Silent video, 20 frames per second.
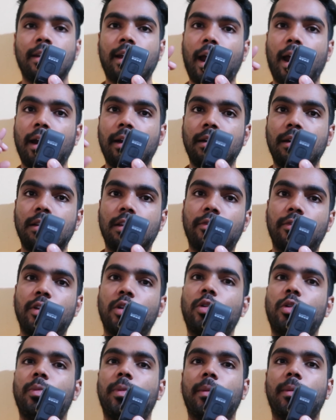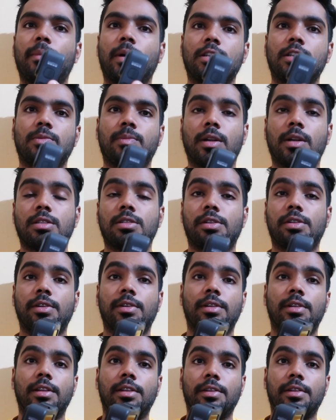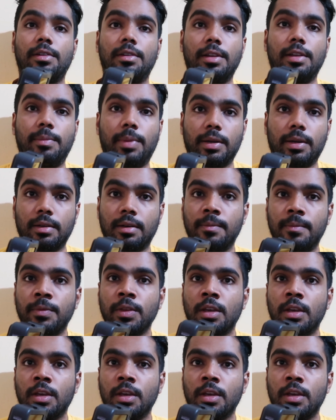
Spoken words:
and the view would be much really better.